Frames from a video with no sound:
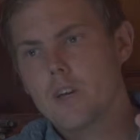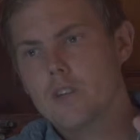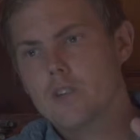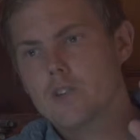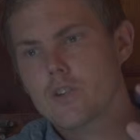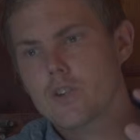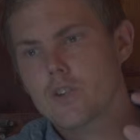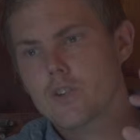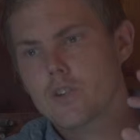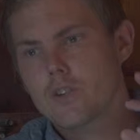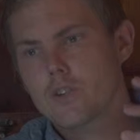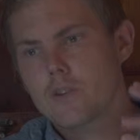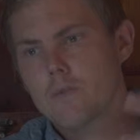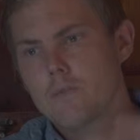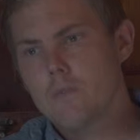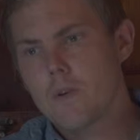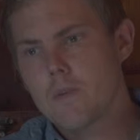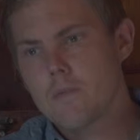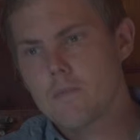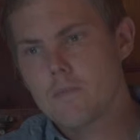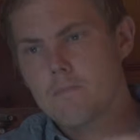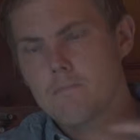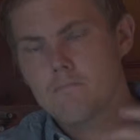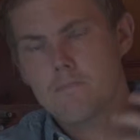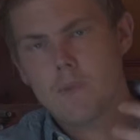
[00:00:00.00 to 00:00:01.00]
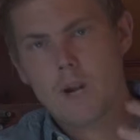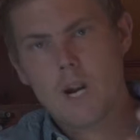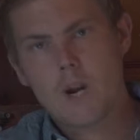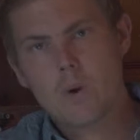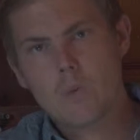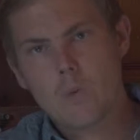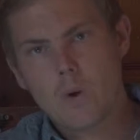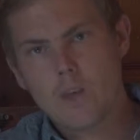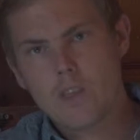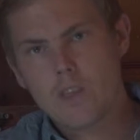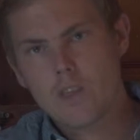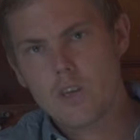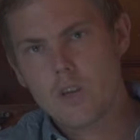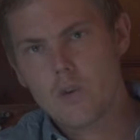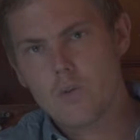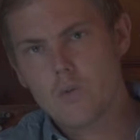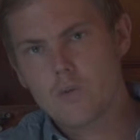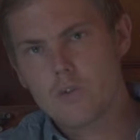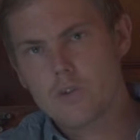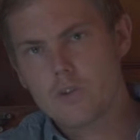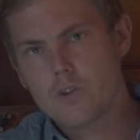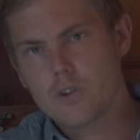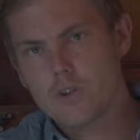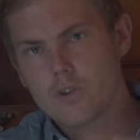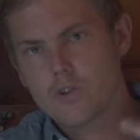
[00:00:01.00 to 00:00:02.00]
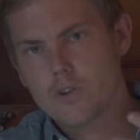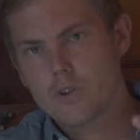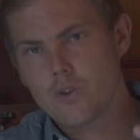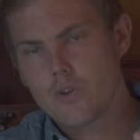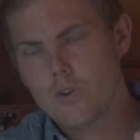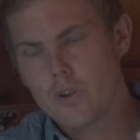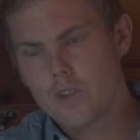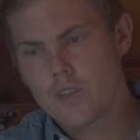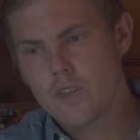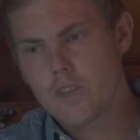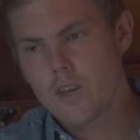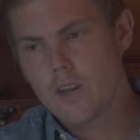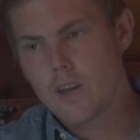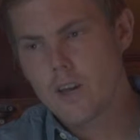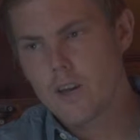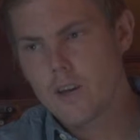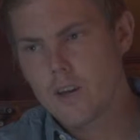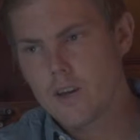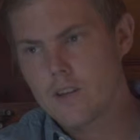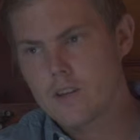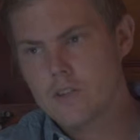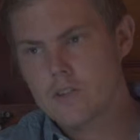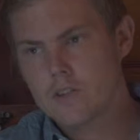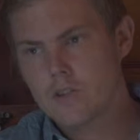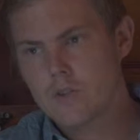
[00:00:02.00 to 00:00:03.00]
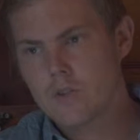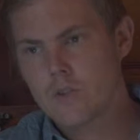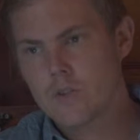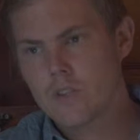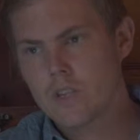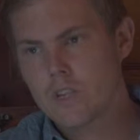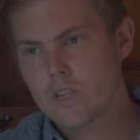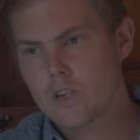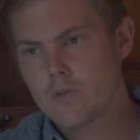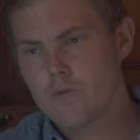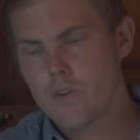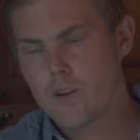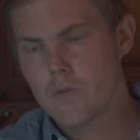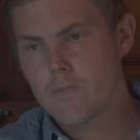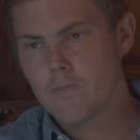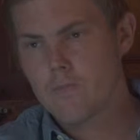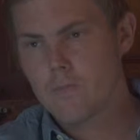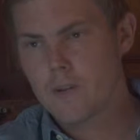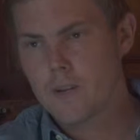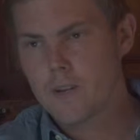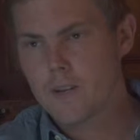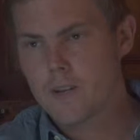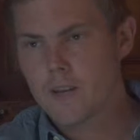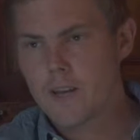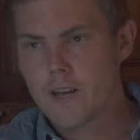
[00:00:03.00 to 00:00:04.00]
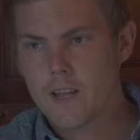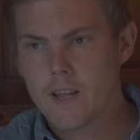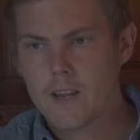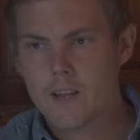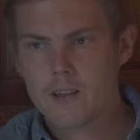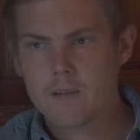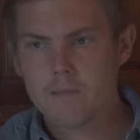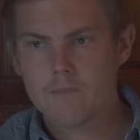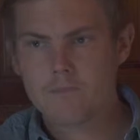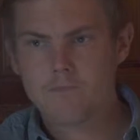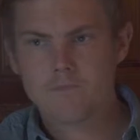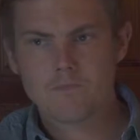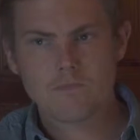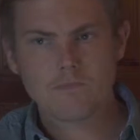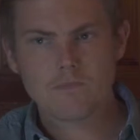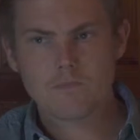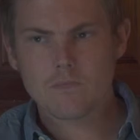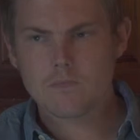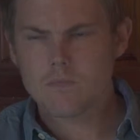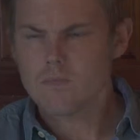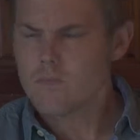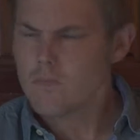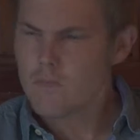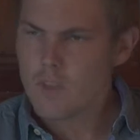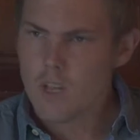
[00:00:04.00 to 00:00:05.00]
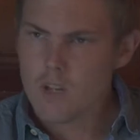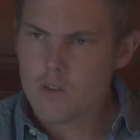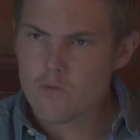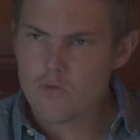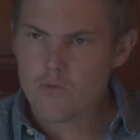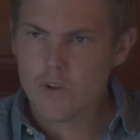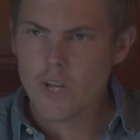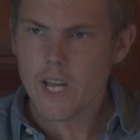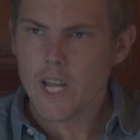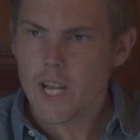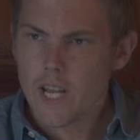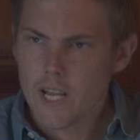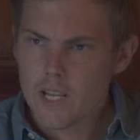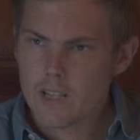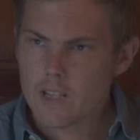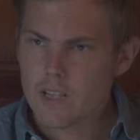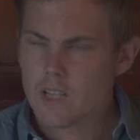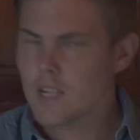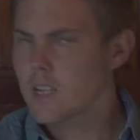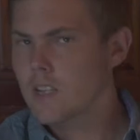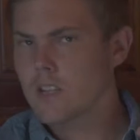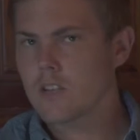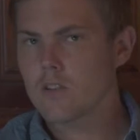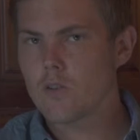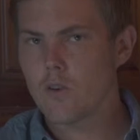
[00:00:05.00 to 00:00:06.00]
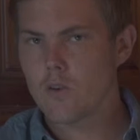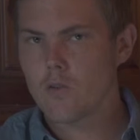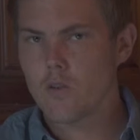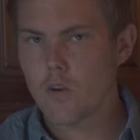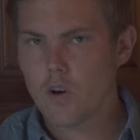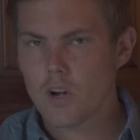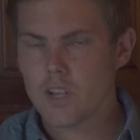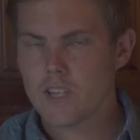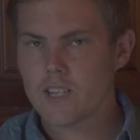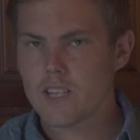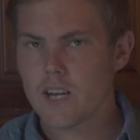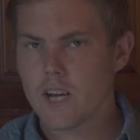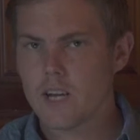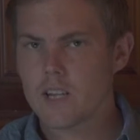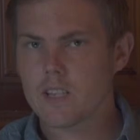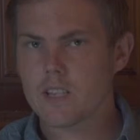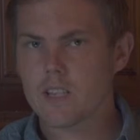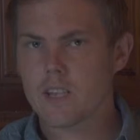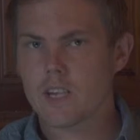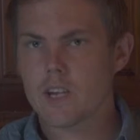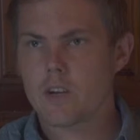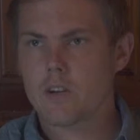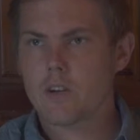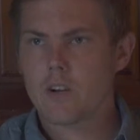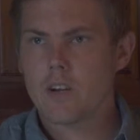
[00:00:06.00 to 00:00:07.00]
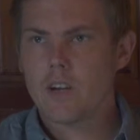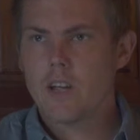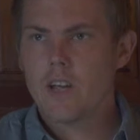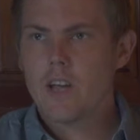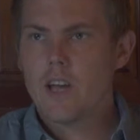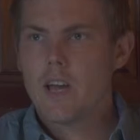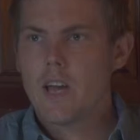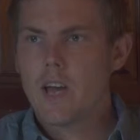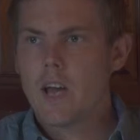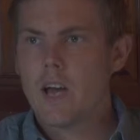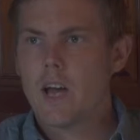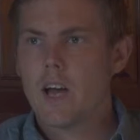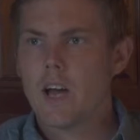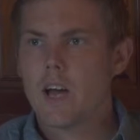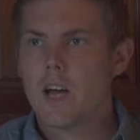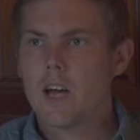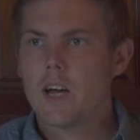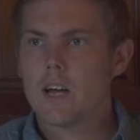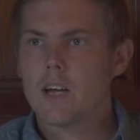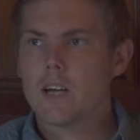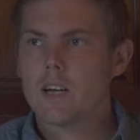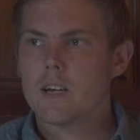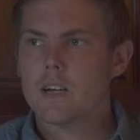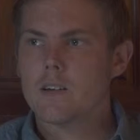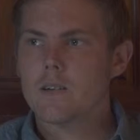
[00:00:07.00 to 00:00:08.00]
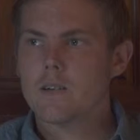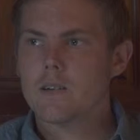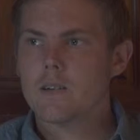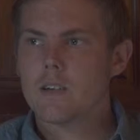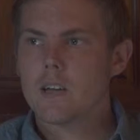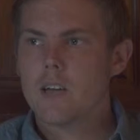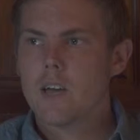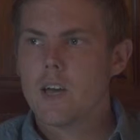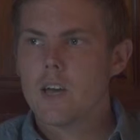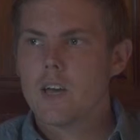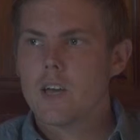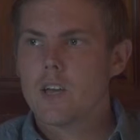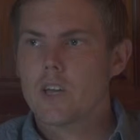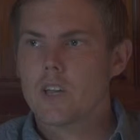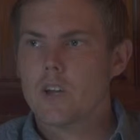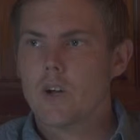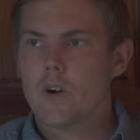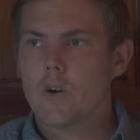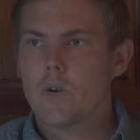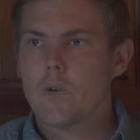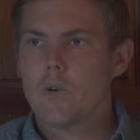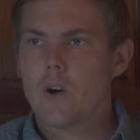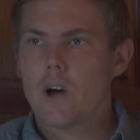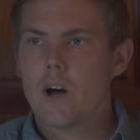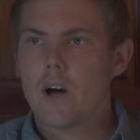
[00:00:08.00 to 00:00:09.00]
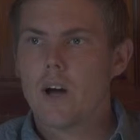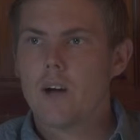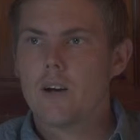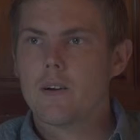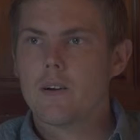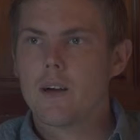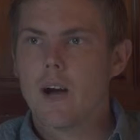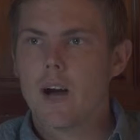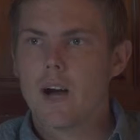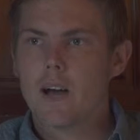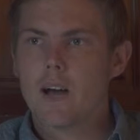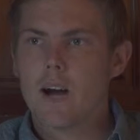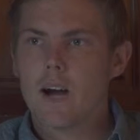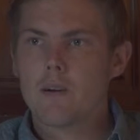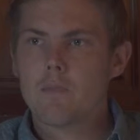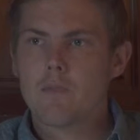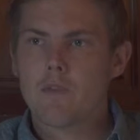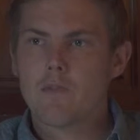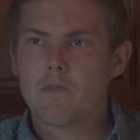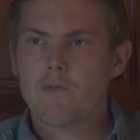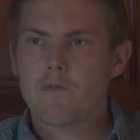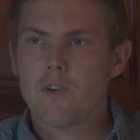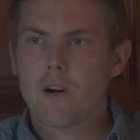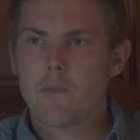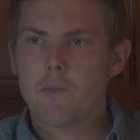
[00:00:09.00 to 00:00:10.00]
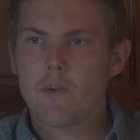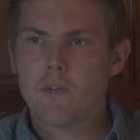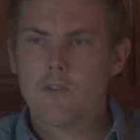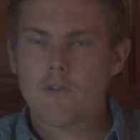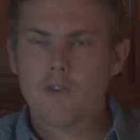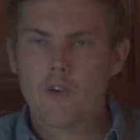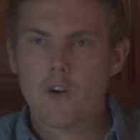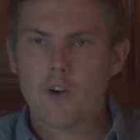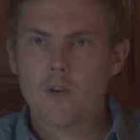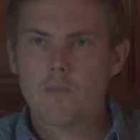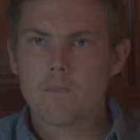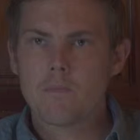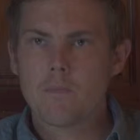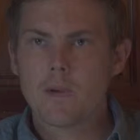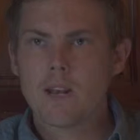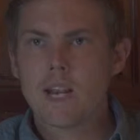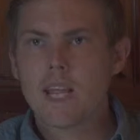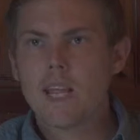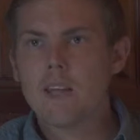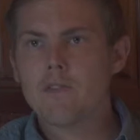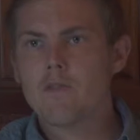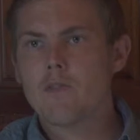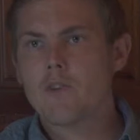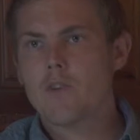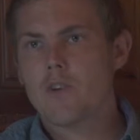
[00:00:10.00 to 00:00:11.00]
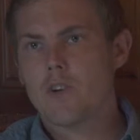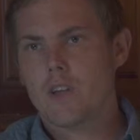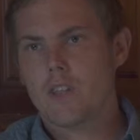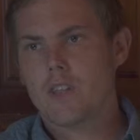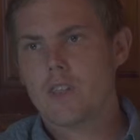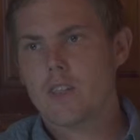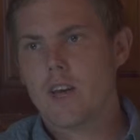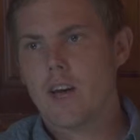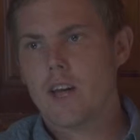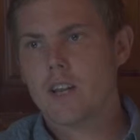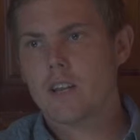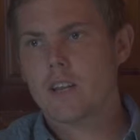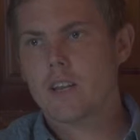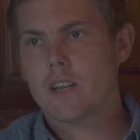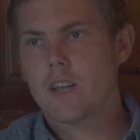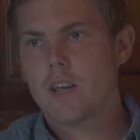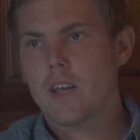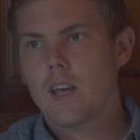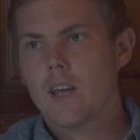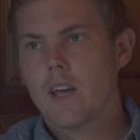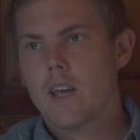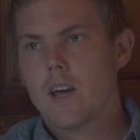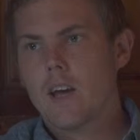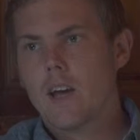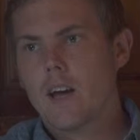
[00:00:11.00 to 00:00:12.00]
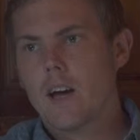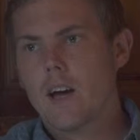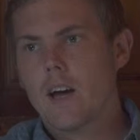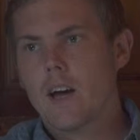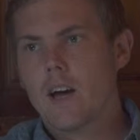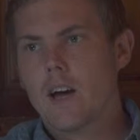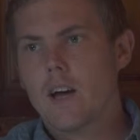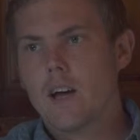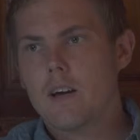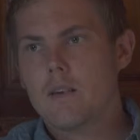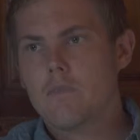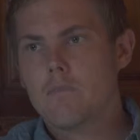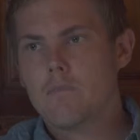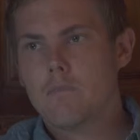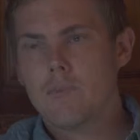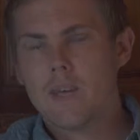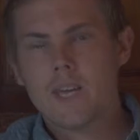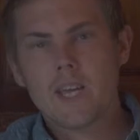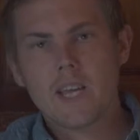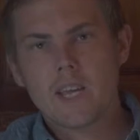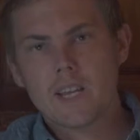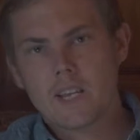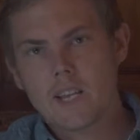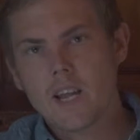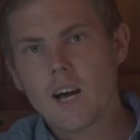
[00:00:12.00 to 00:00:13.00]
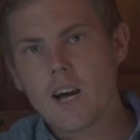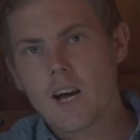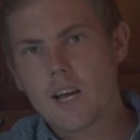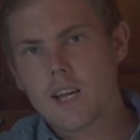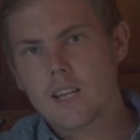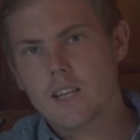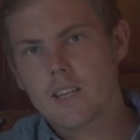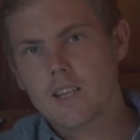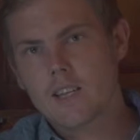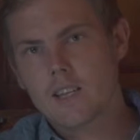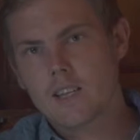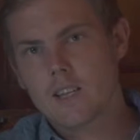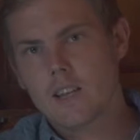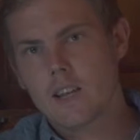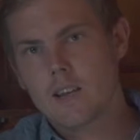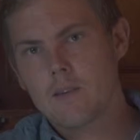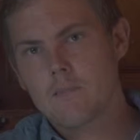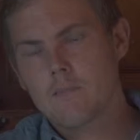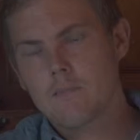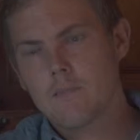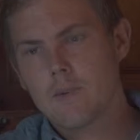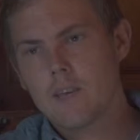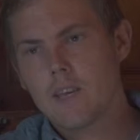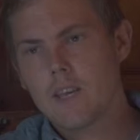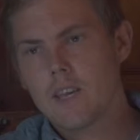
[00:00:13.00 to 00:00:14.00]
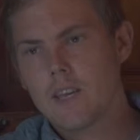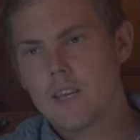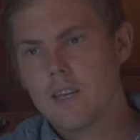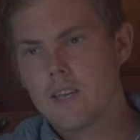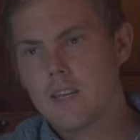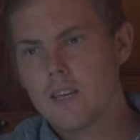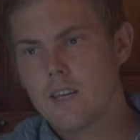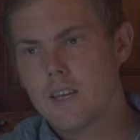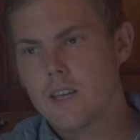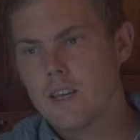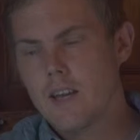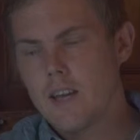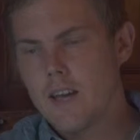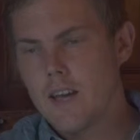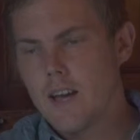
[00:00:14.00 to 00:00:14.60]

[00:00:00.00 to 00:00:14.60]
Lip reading: just bear with you during the trip. And really, it's no rocket science here. You know, I'm a firm believer in that being nice and being